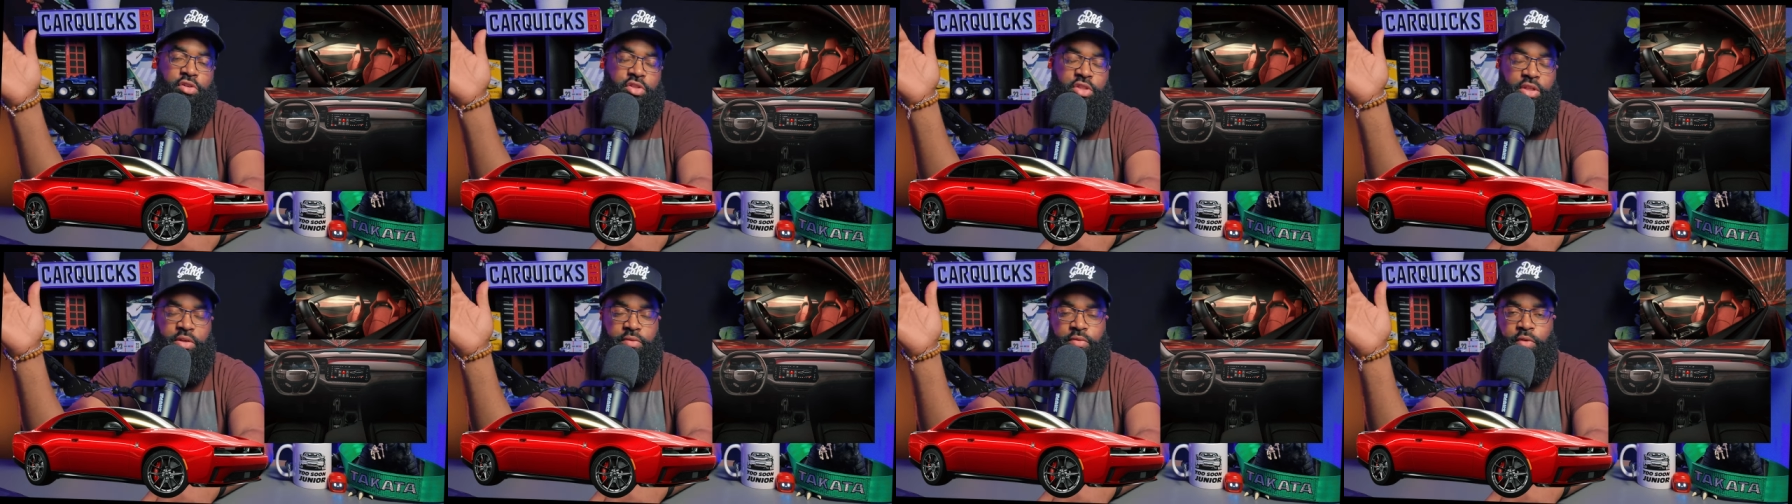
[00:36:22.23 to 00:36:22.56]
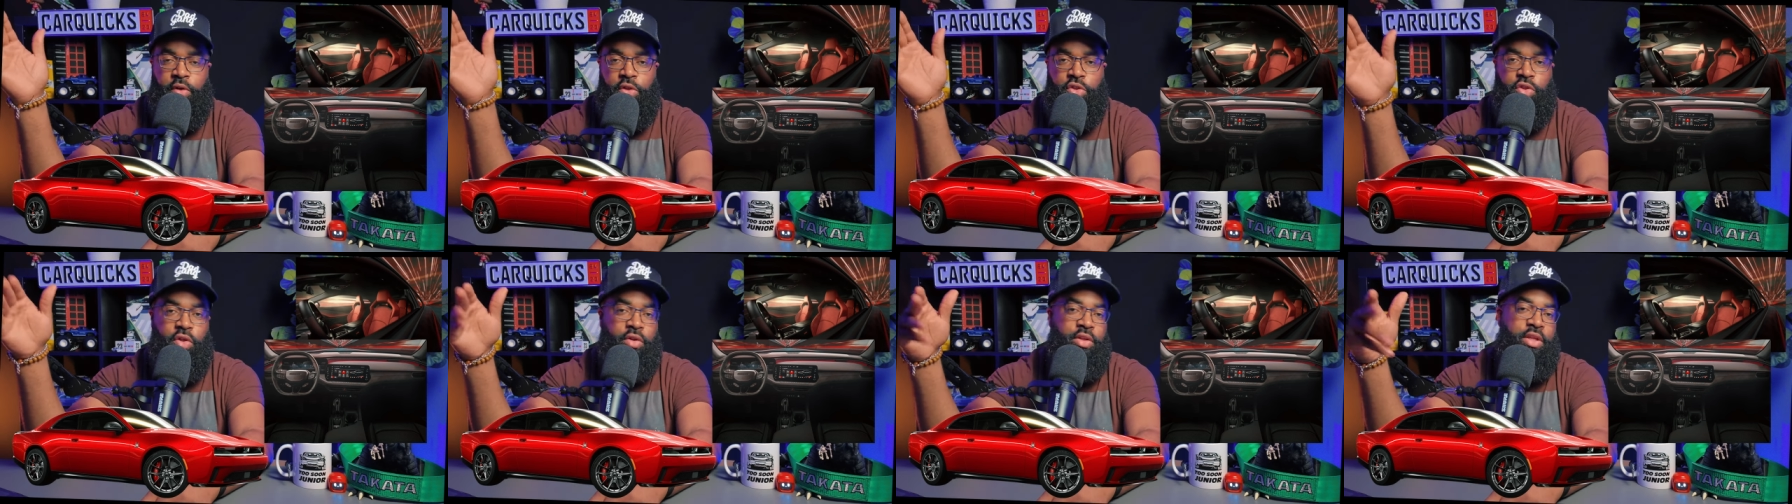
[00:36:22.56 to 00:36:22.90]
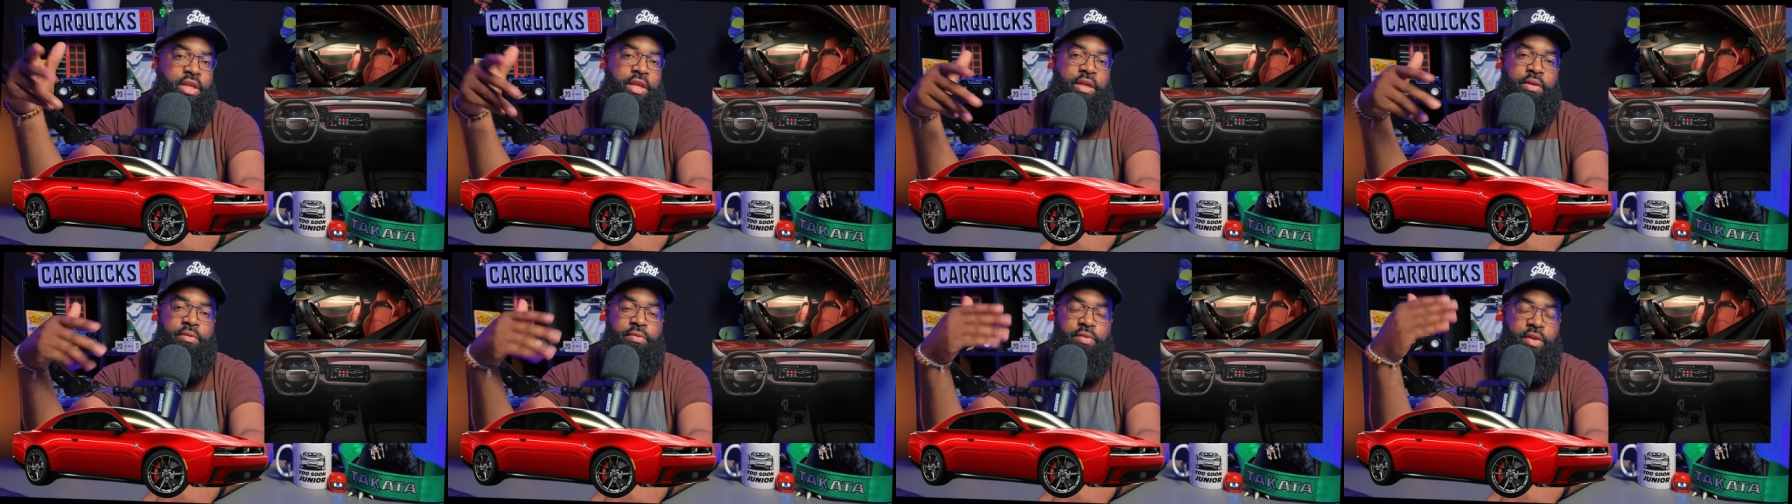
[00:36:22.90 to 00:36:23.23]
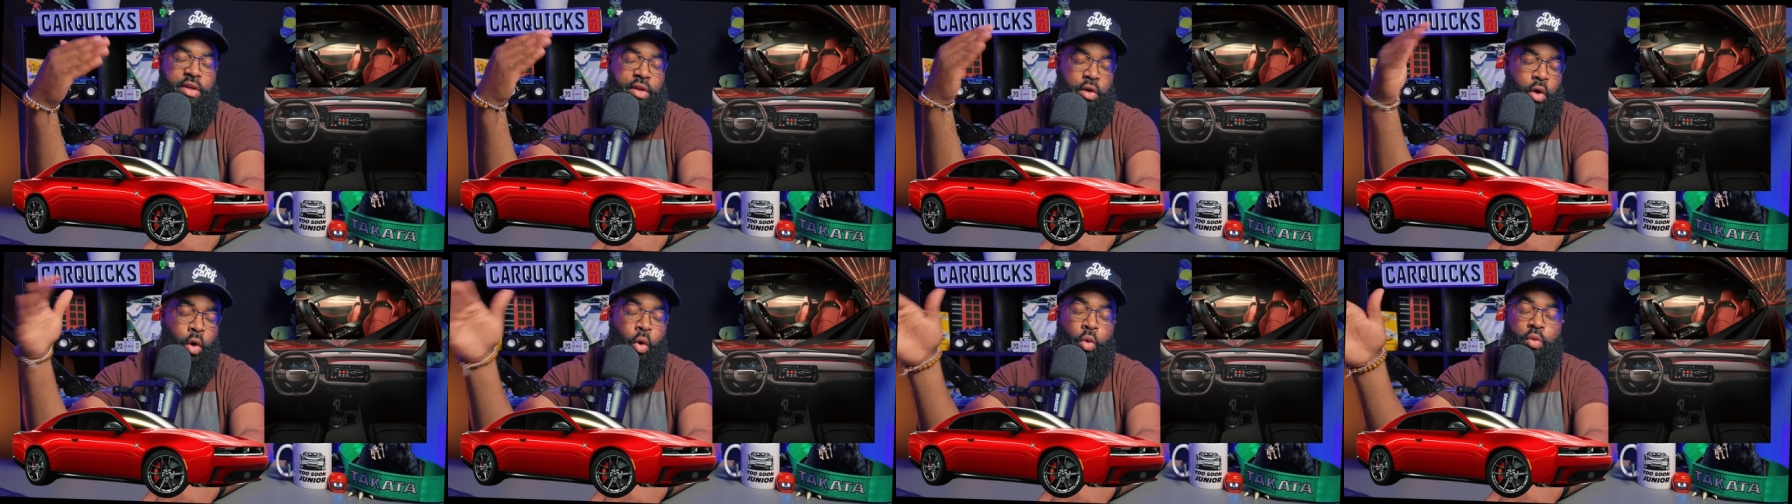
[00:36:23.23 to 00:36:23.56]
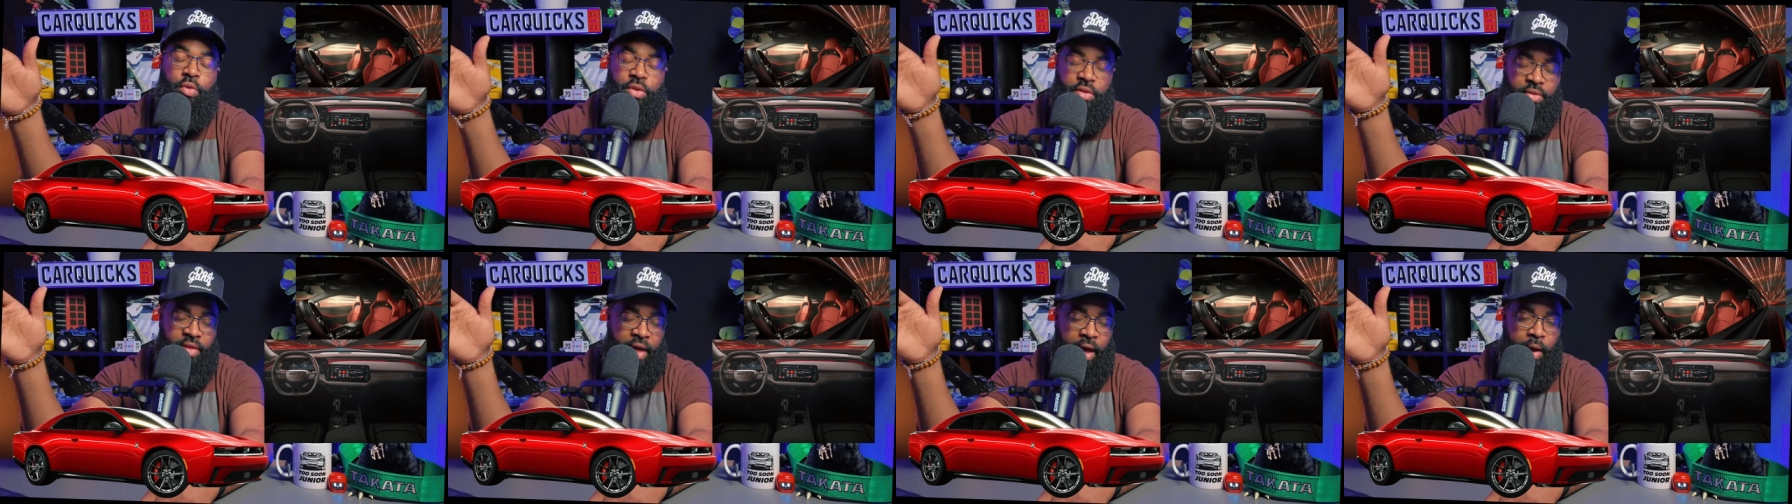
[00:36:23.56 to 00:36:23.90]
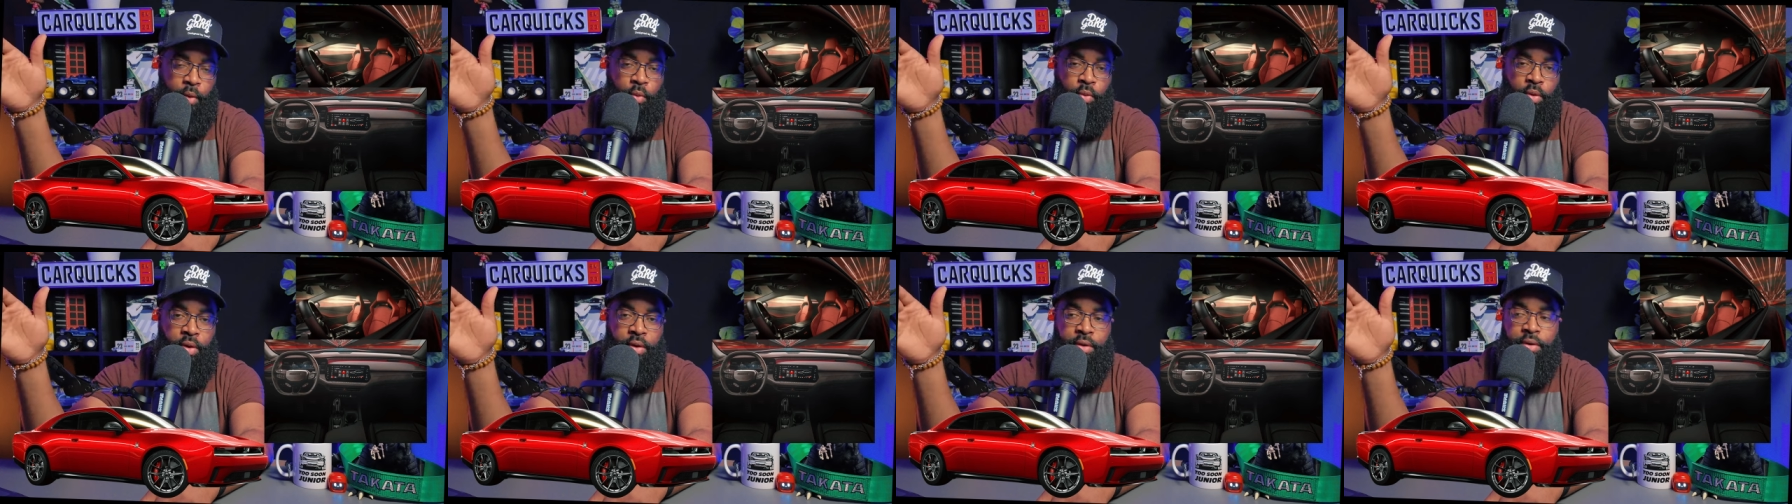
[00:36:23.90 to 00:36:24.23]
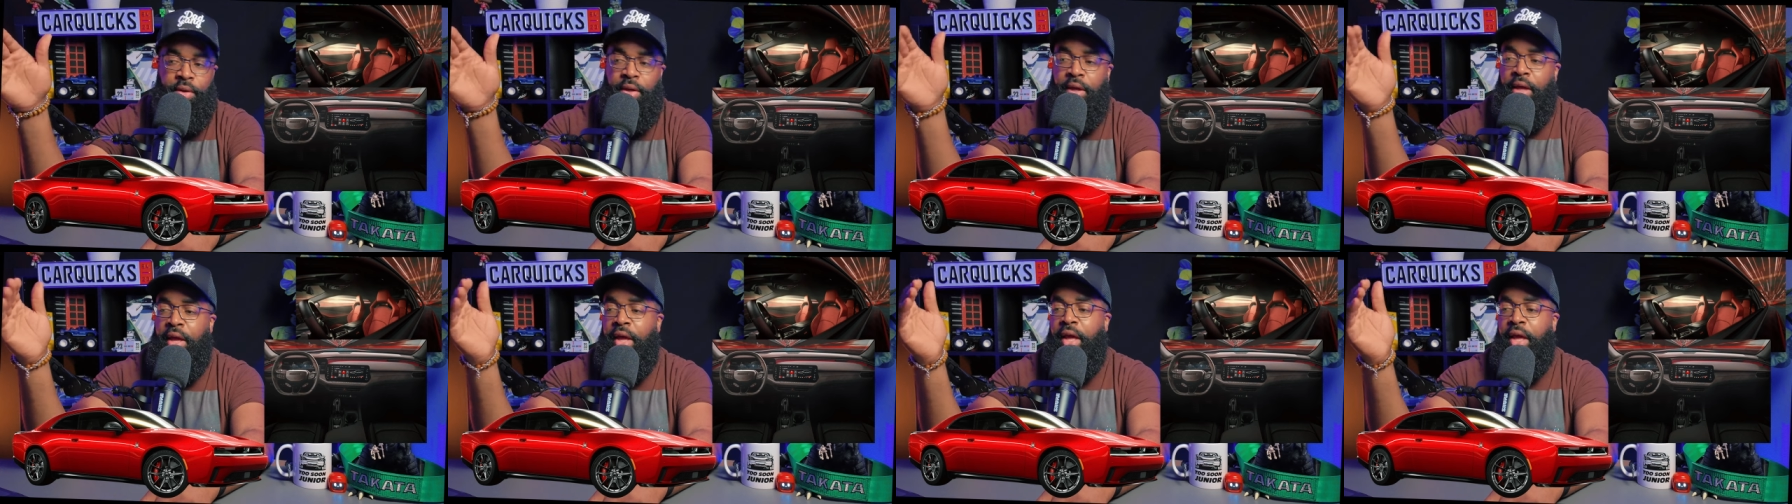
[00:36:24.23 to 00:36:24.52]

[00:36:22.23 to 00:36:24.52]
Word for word: T version on the E V, only that one.